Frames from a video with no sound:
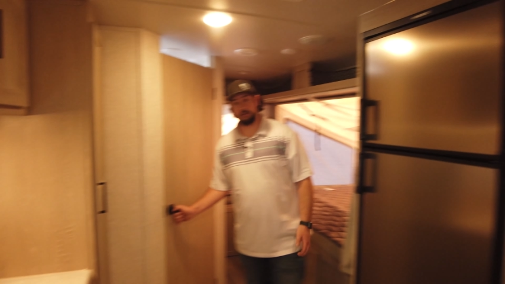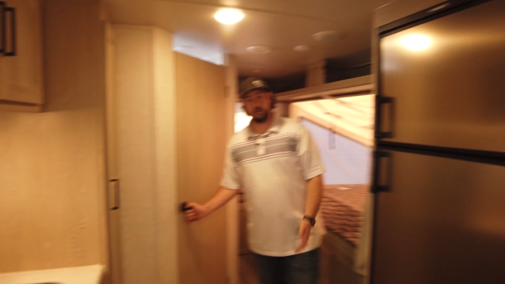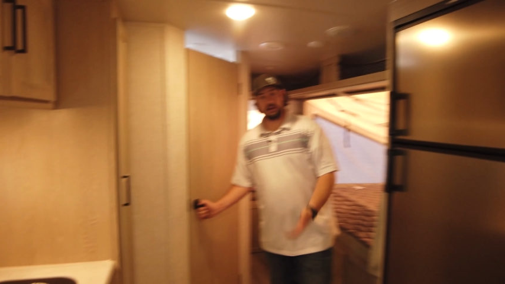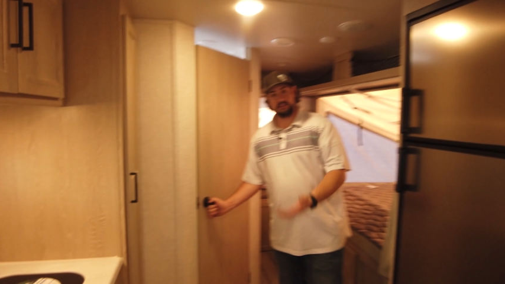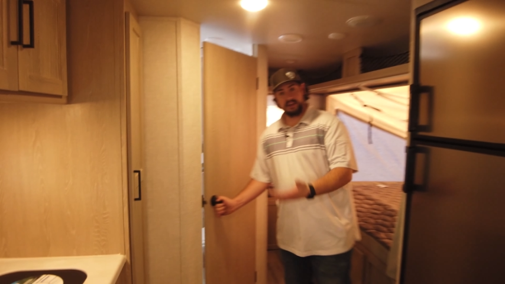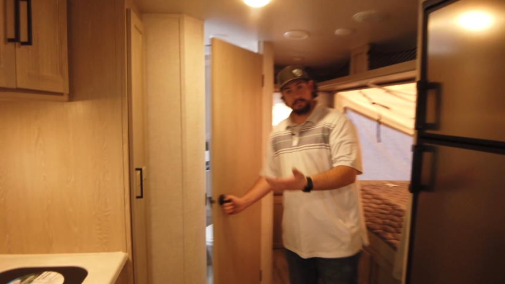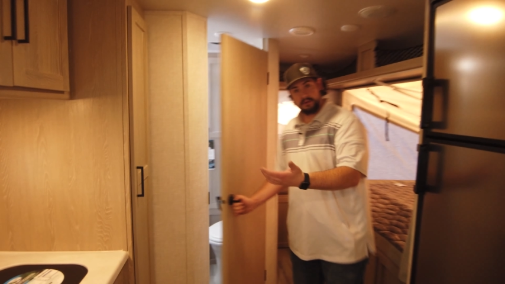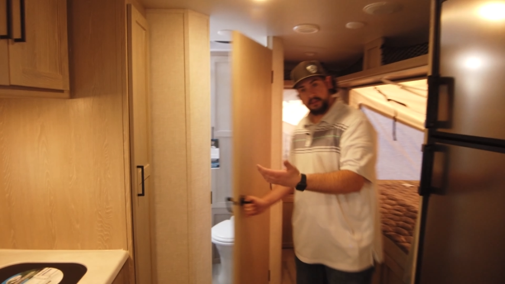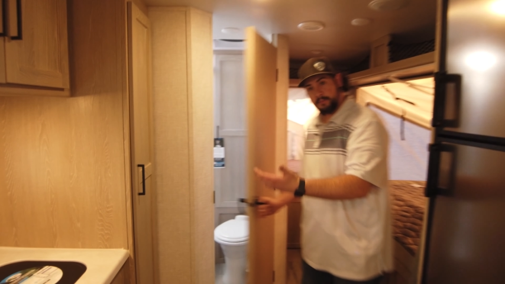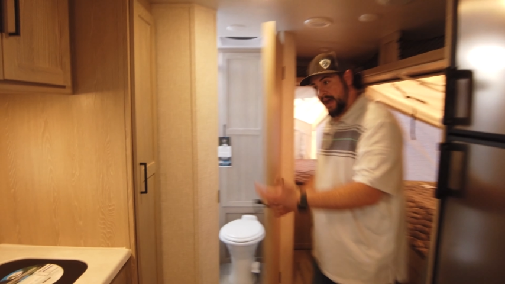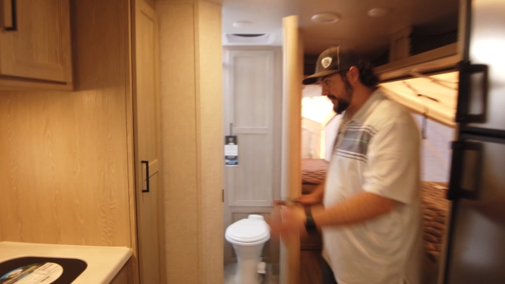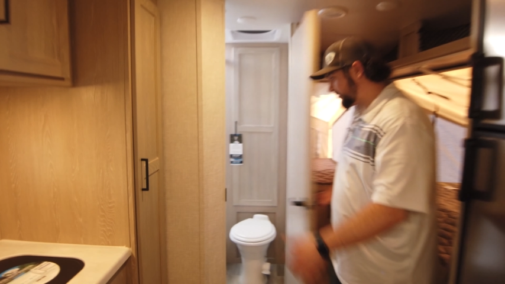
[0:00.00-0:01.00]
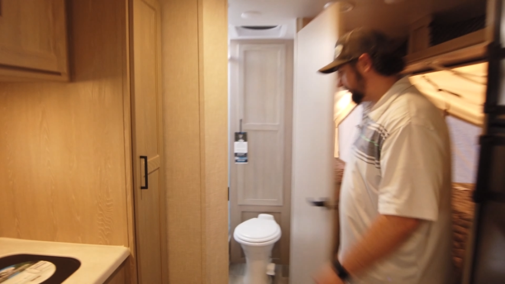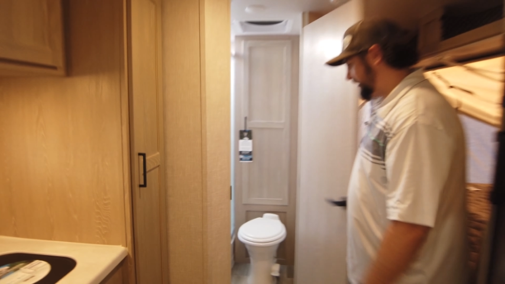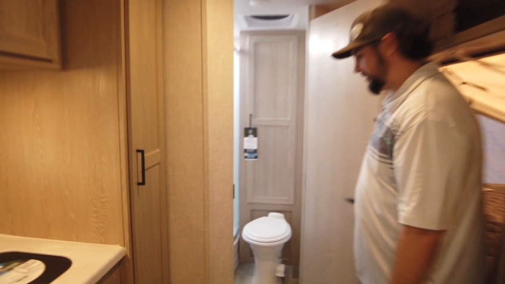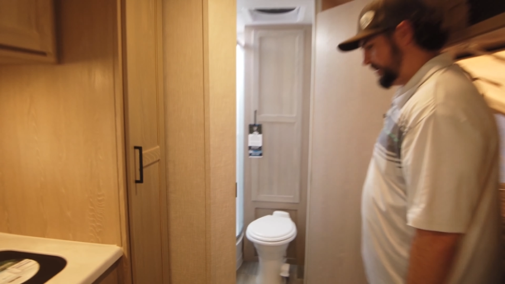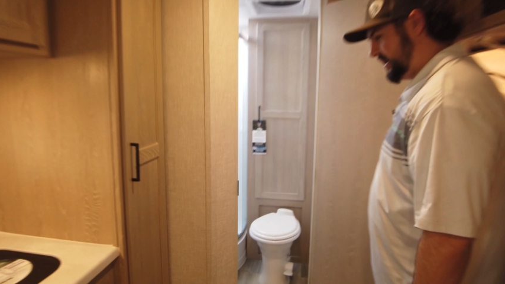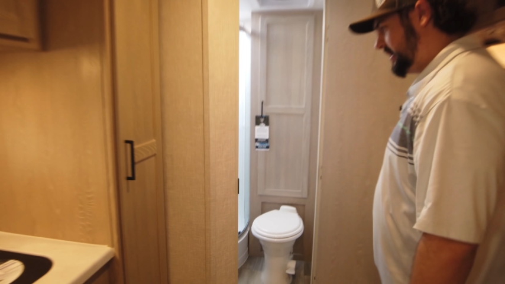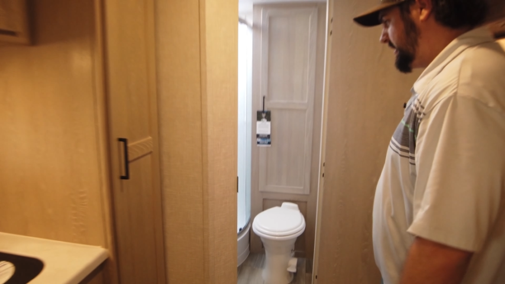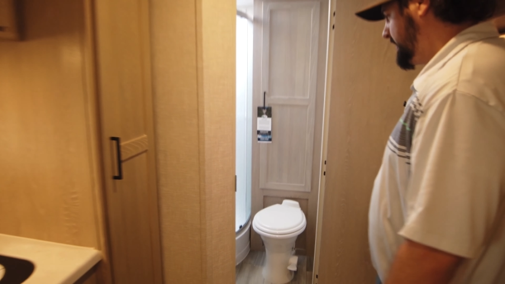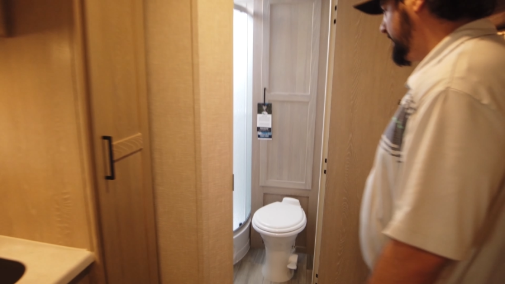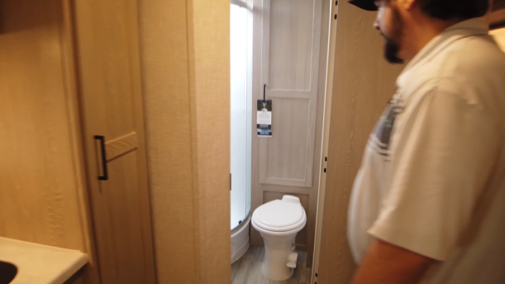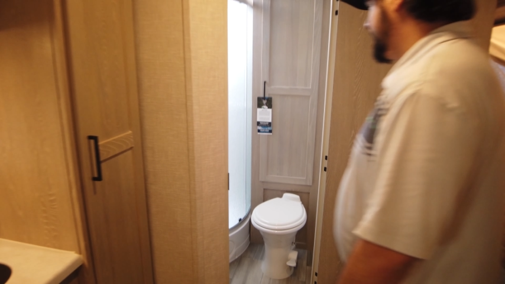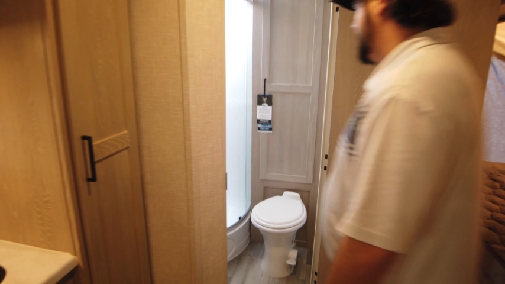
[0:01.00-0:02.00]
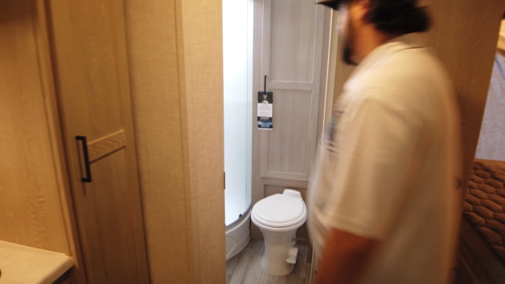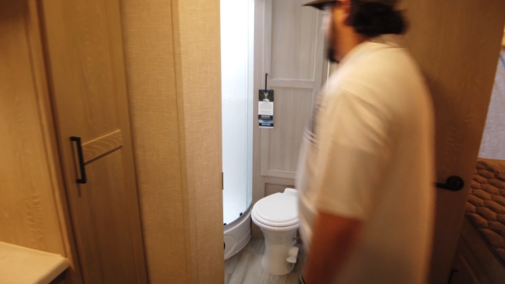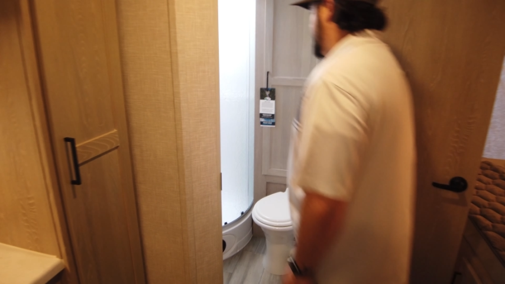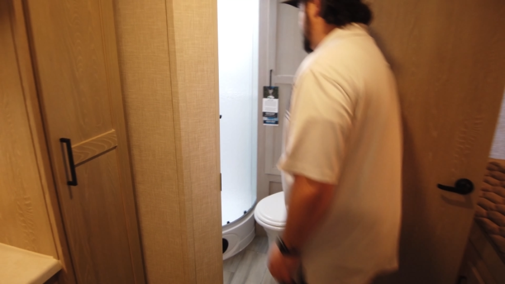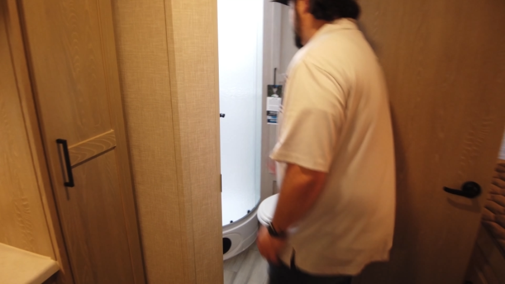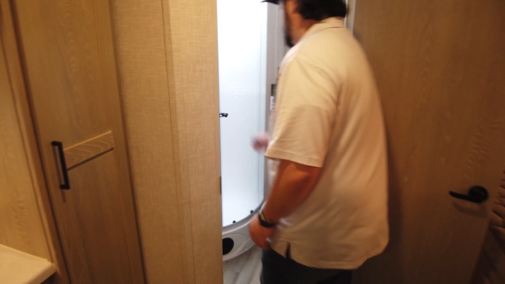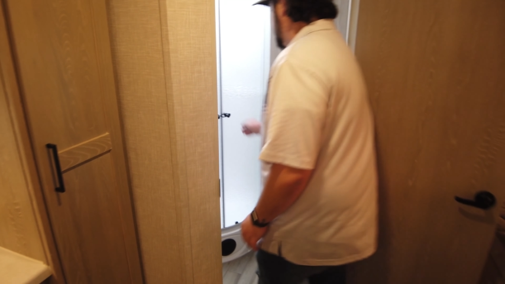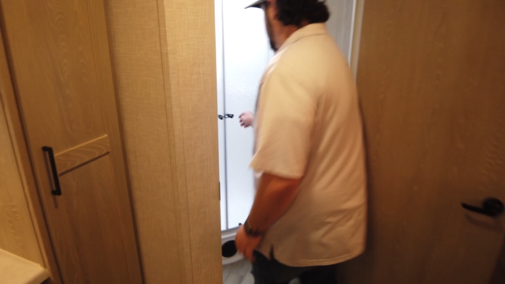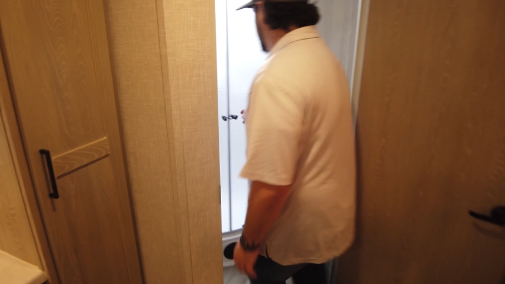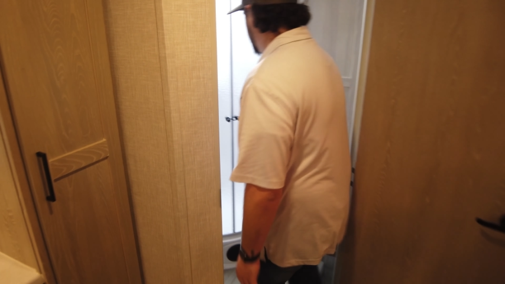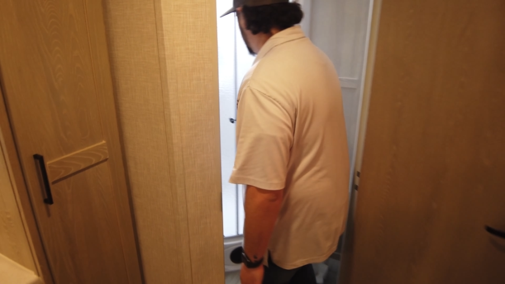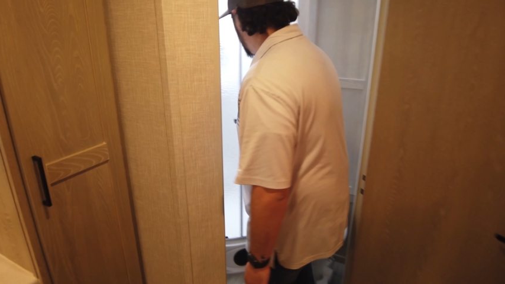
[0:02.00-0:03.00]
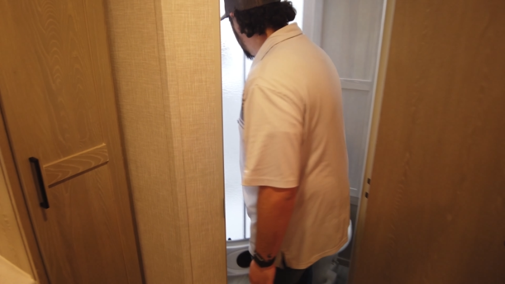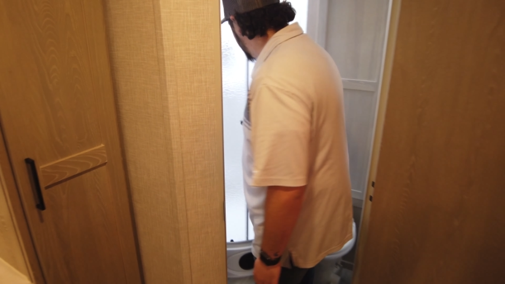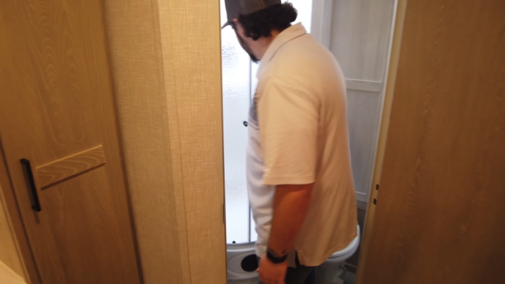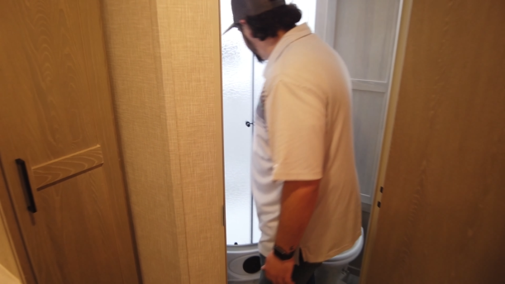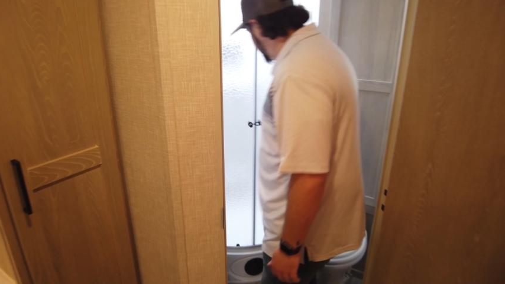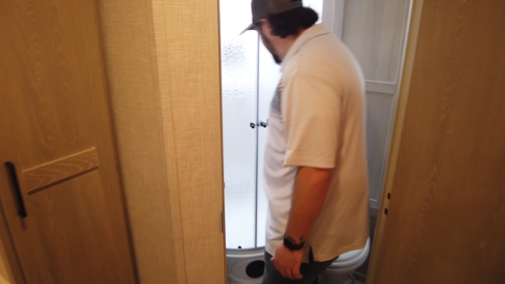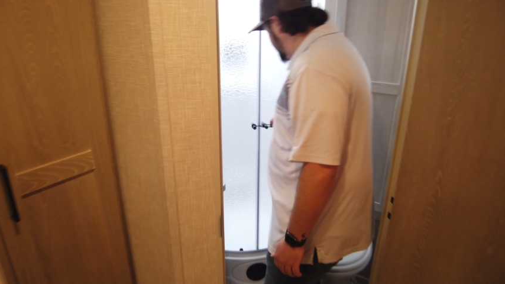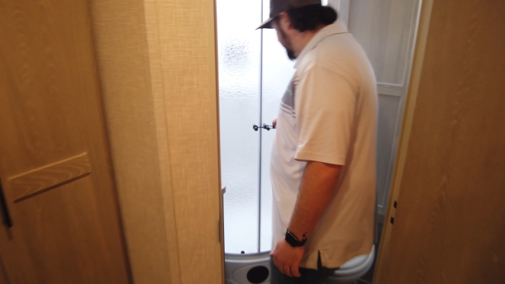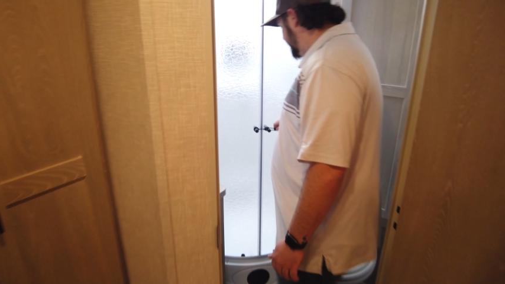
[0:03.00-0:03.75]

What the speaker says: (no speaker visible)